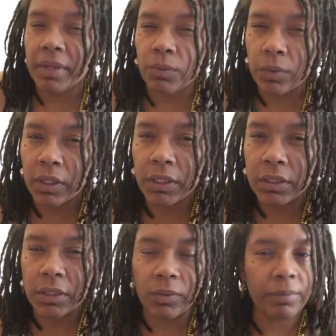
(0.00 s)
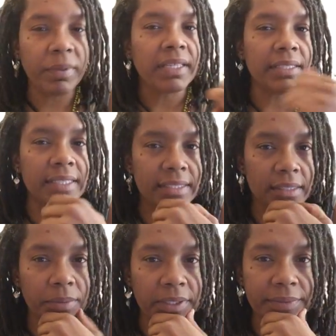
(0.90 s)
been really good with being
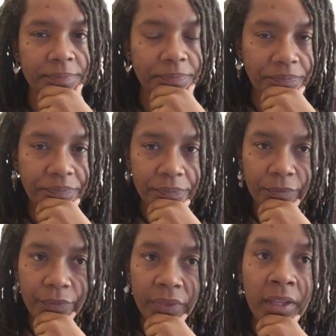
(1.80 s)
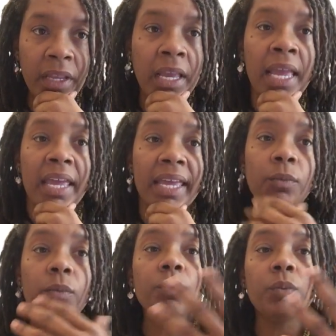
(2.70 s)
disciplined.
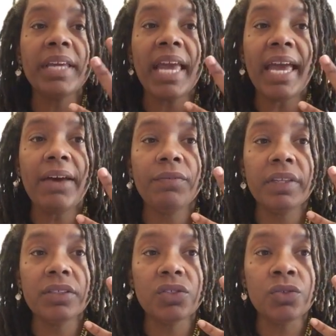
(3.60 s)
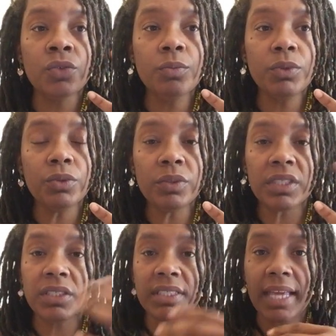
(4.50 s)
And we have this new moon
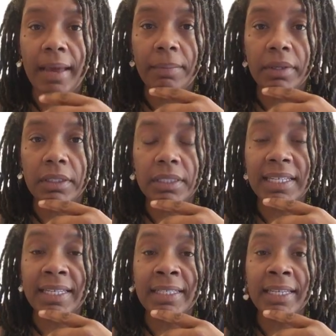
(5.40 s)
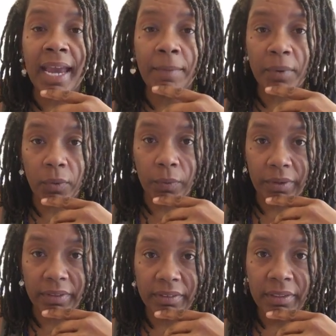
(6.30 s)
that just happened in
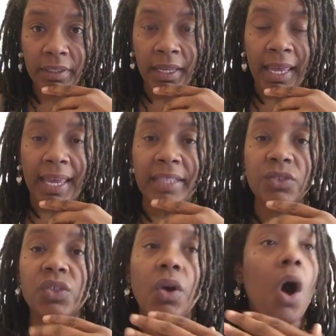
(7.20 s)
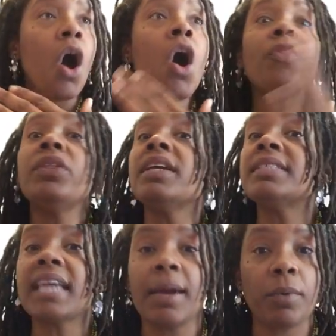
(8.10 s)
Capricorn. And so all
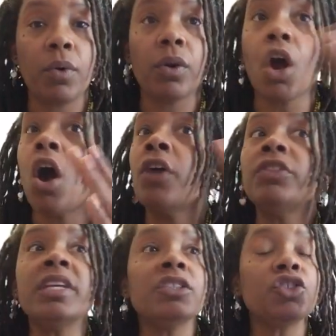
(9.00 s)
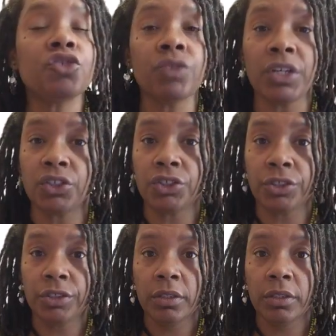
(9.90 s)
things Capricorn, all things structure,